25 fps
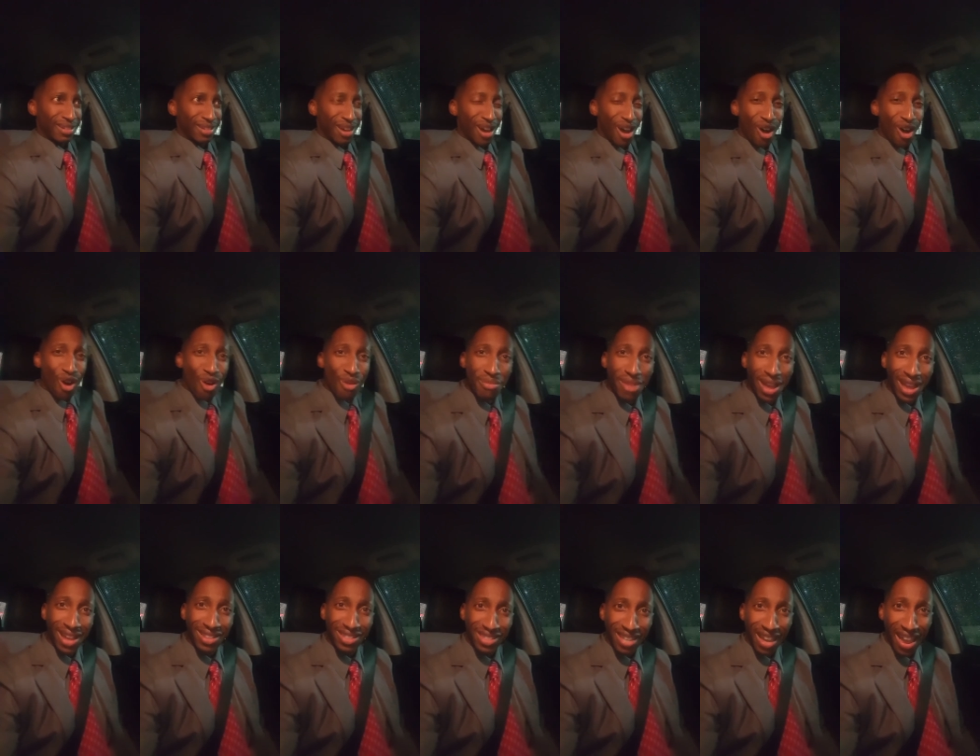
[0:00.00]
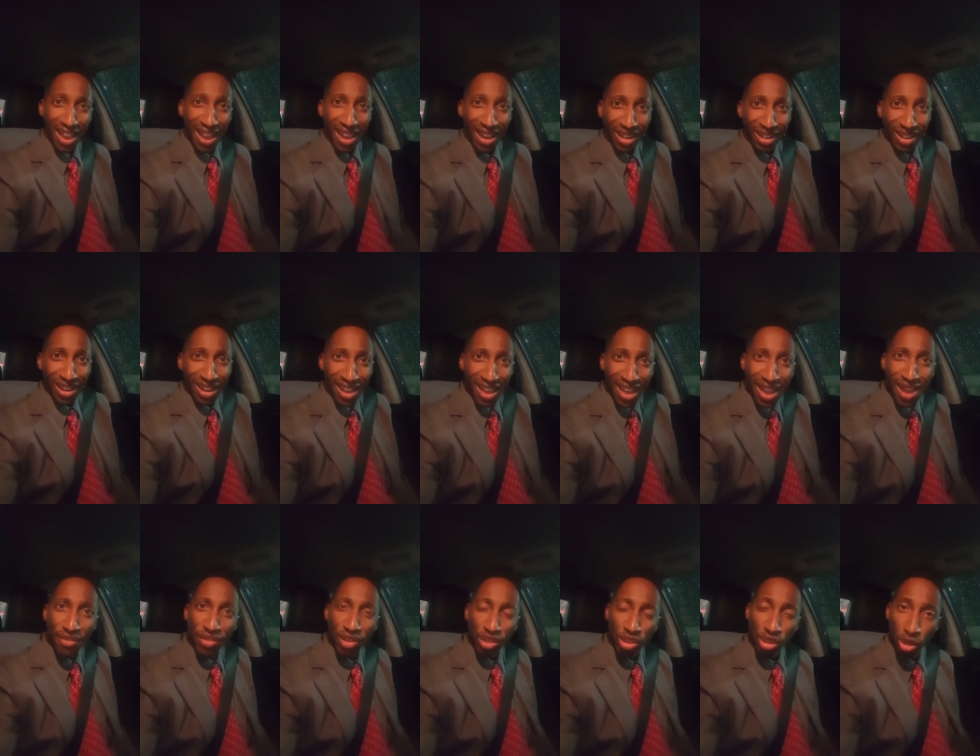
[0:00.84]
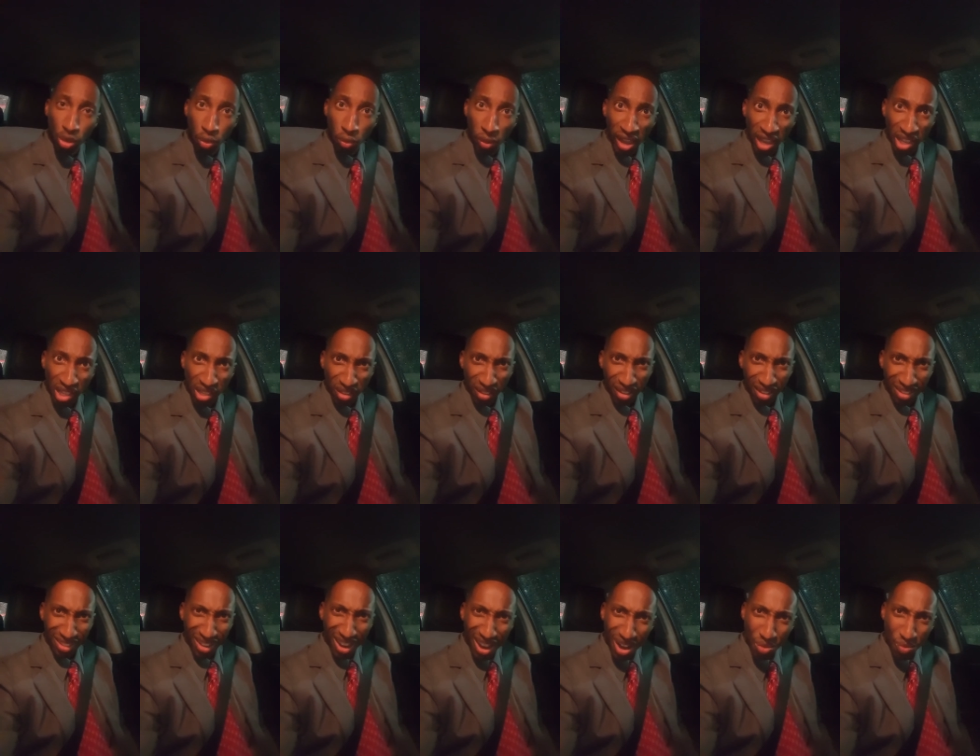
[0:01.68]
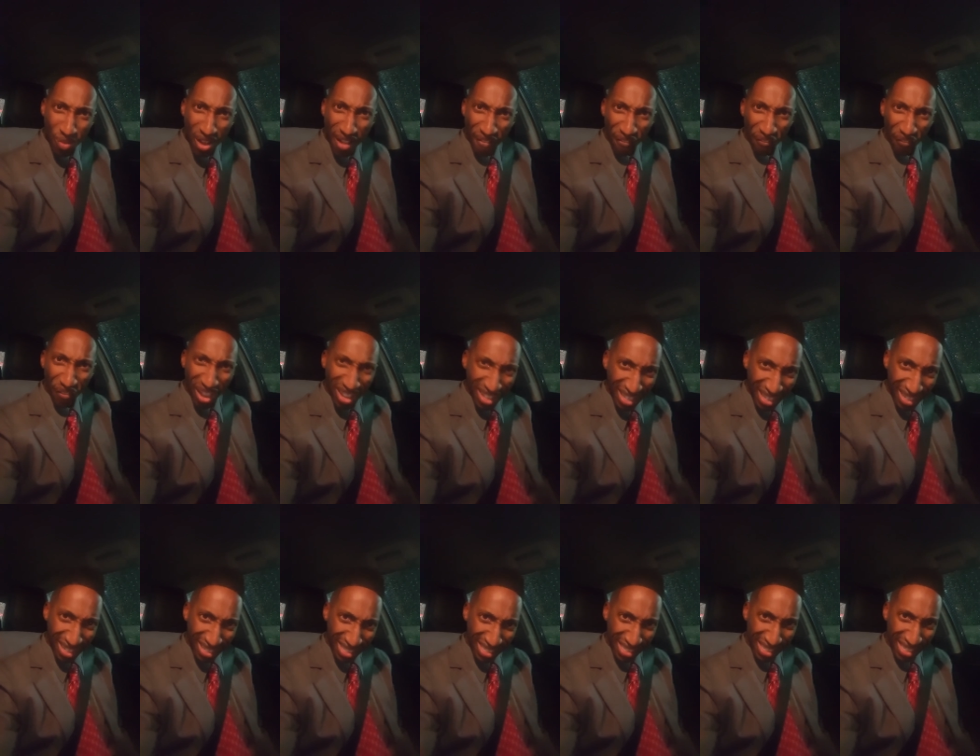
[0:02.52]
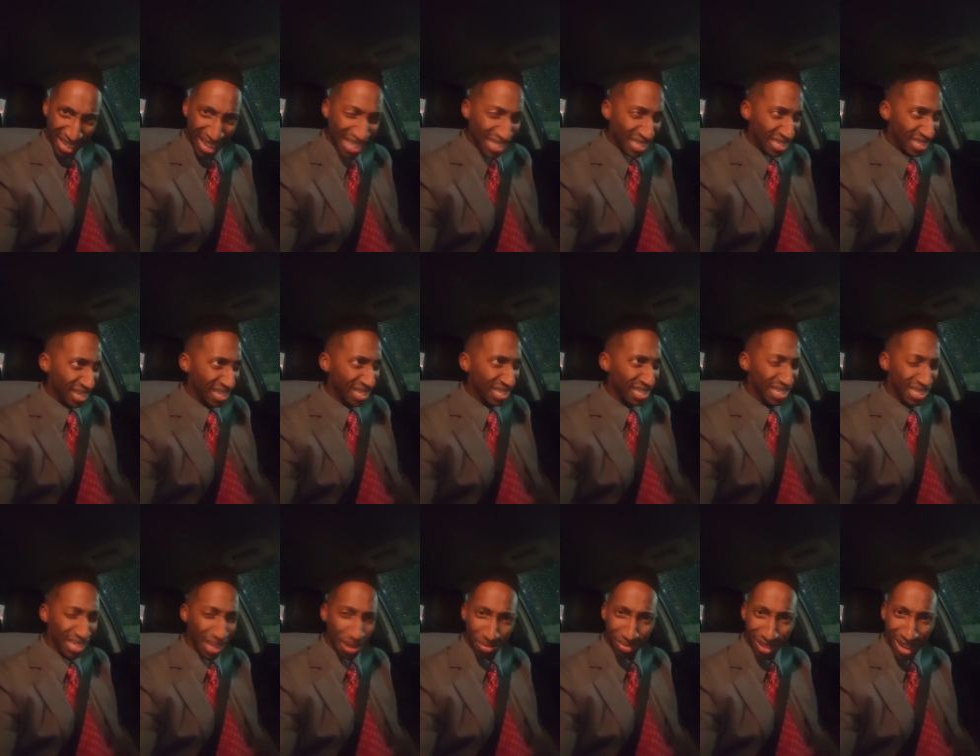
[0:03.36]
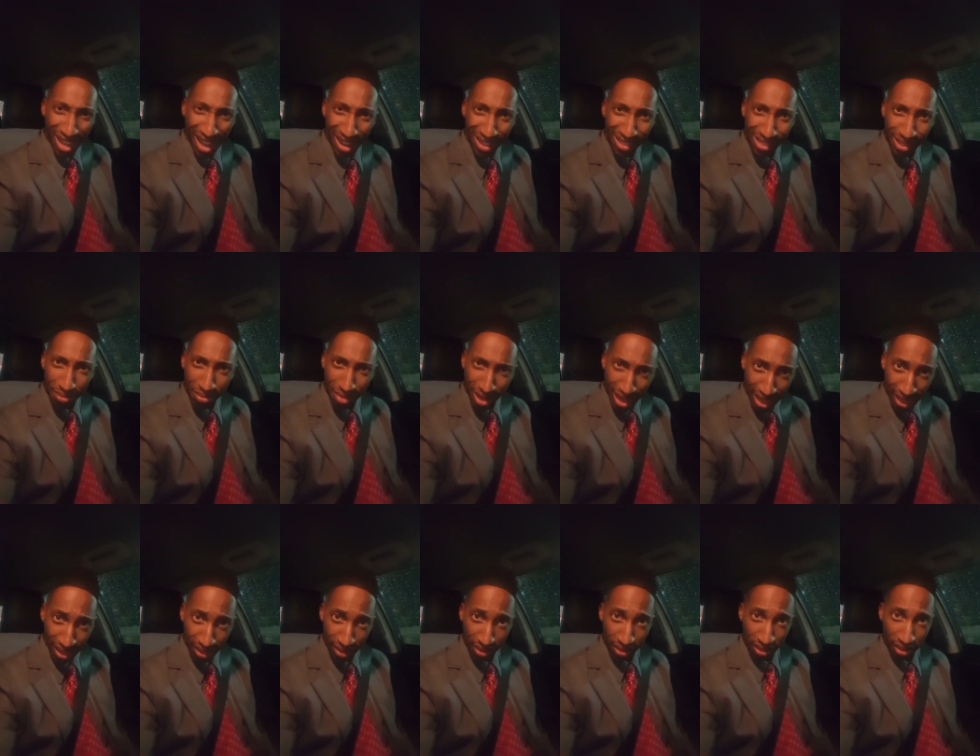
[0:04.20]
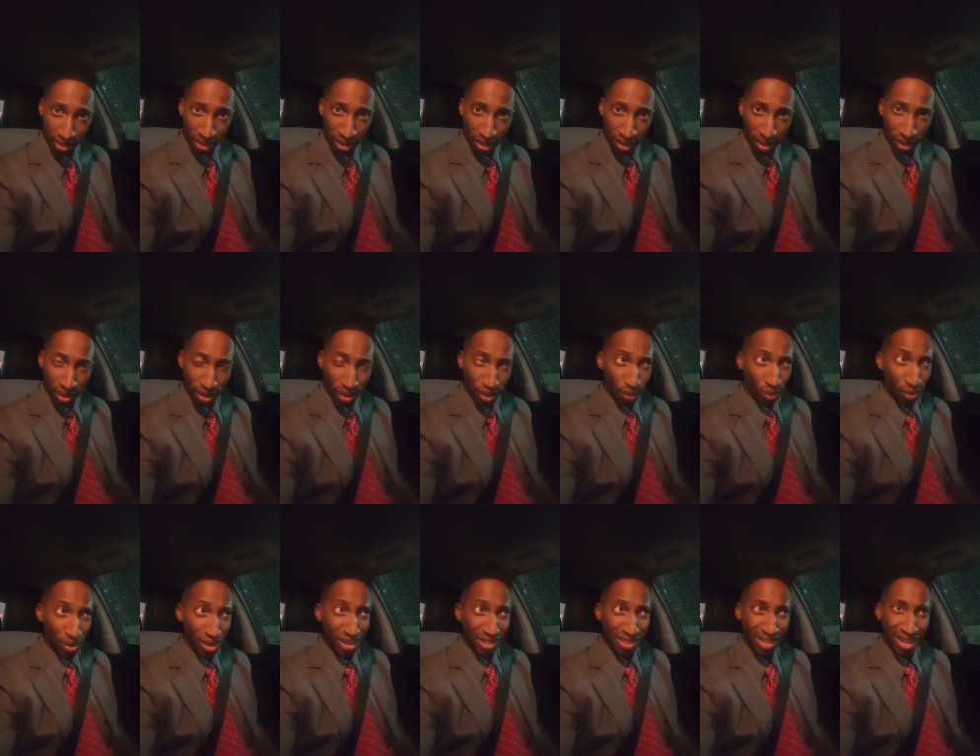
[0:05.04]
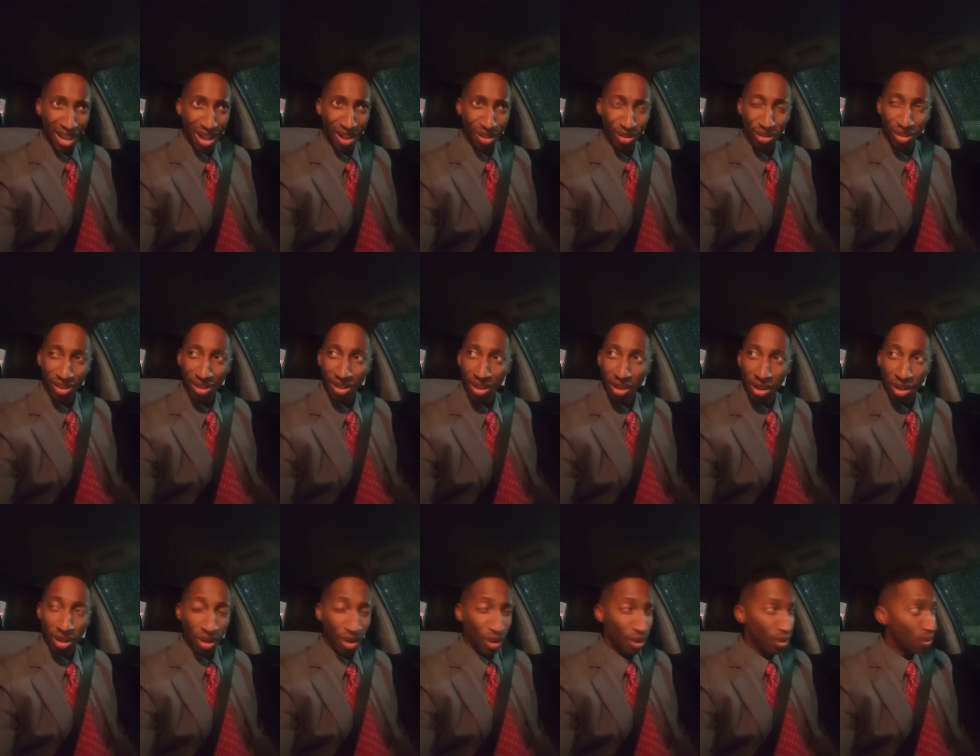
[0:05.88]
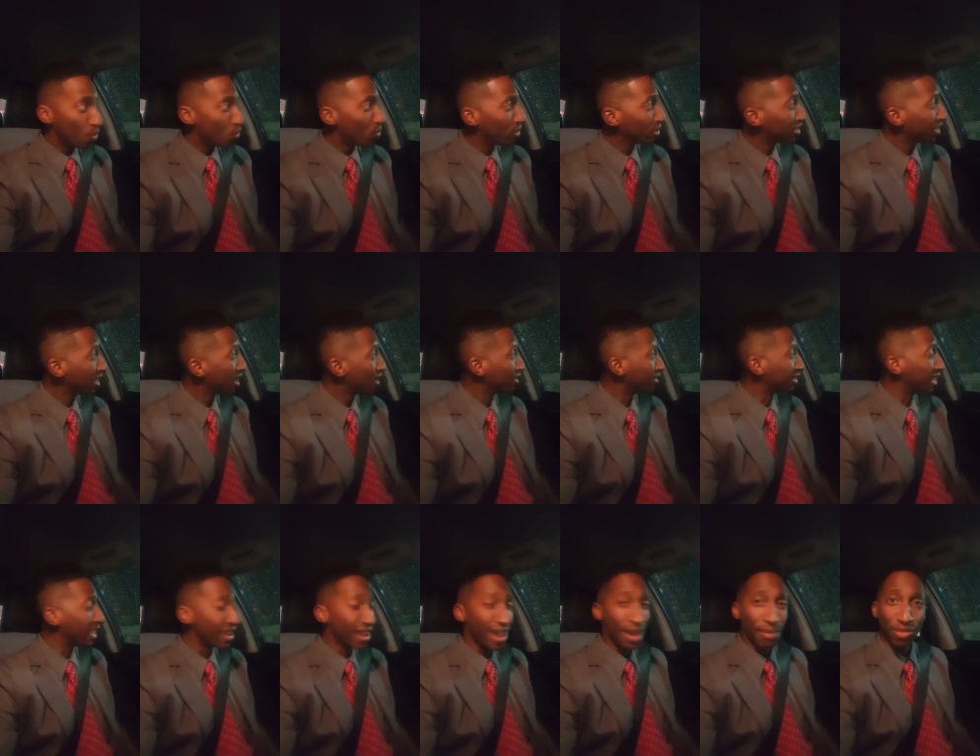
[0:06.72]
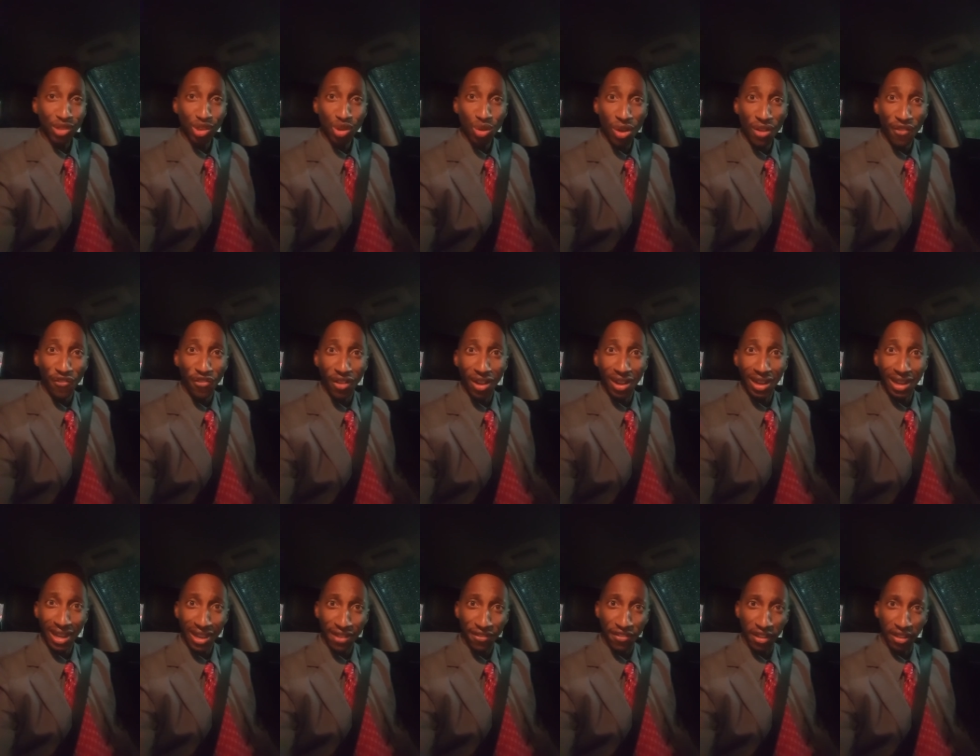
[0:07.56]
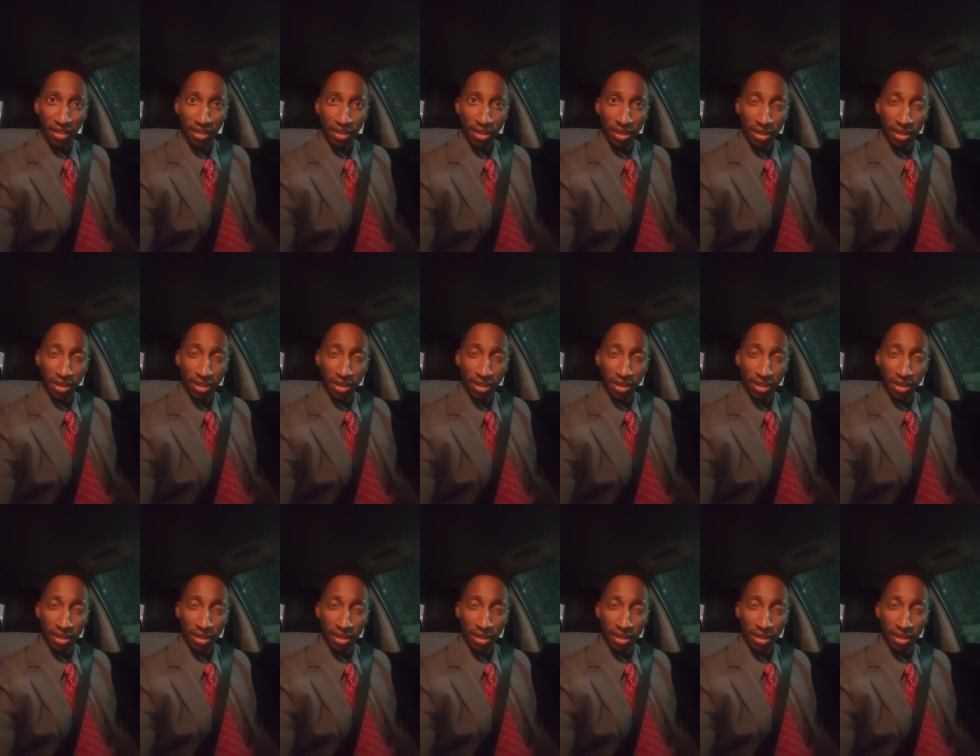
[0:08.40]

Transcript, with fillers: all maintained every two weeks? Uh, thirty-one fifty. That's sixty something dollars a month. Where's y'all? What y'all think I'm doing for a living?